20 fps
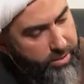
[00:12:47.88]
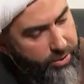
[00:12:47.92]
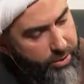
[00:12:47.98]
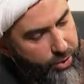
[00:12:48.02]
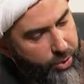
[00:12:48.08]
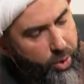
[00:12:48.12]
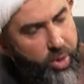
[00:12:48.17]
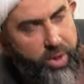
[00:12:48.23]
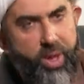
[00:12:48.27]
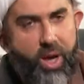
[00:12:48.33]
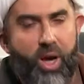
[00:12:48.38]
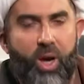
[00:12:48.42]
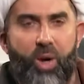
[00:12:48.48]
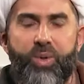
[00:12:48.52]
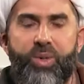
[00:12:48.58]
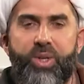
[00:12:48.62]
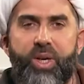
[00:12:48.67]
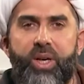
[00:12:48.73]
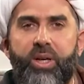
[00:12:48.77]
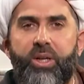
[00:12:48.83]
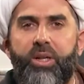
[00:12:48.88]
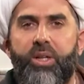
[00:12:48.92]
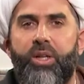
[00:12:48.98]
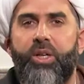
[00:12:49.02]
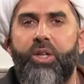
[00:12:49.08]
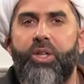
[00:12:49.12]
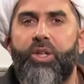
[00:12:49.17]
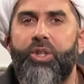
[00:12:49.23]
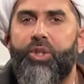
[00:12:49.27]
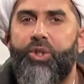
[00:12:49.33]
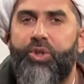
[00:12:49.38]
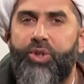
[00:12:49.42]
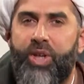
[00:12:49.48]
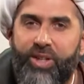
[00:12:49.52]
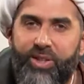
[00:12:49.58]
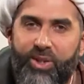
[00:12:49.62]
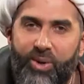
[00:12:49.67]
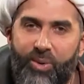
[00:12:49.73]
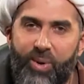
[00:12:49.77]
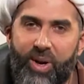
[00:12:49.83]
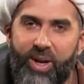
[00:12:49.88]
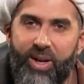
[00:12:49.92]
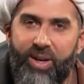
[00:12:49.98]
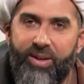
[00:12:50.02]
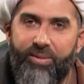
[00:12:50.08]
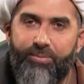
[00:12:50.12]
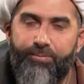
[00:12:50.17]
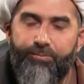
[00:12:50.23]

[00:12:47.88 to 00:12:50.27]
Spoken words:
Join the Hawzah straight away.